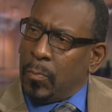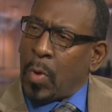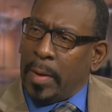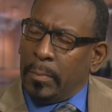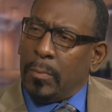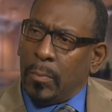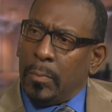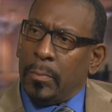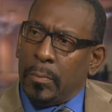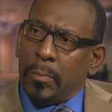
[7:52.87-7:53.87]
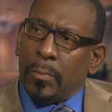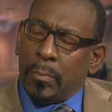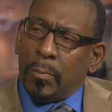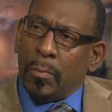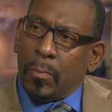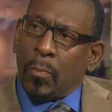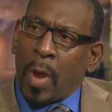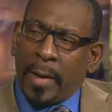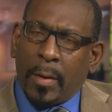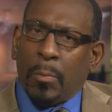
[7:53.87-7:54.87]
that's right. progress, I understand.
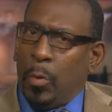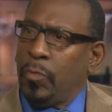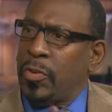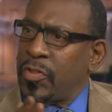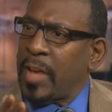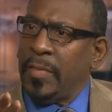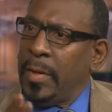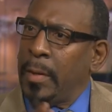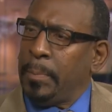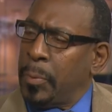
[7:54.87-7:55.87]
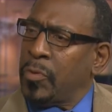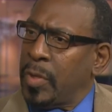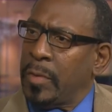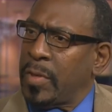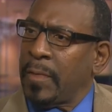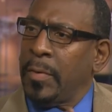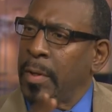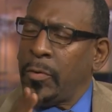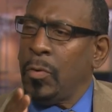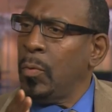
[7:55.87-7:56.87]
Right, it'll move to seventy percent,
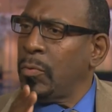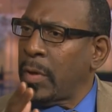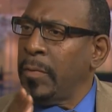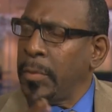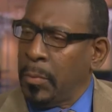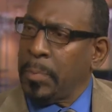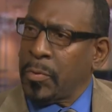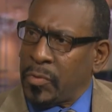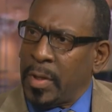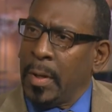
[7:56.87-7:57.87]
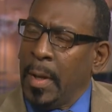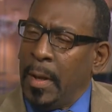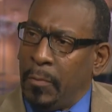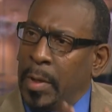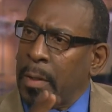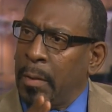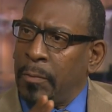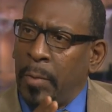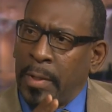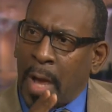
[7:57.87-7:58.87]
seventy-two, seventy-three percent if we,
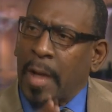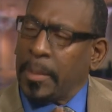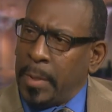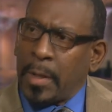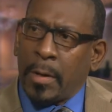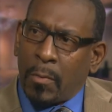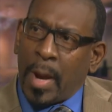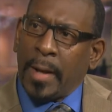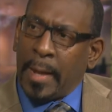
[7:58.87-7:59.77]
if we documented it right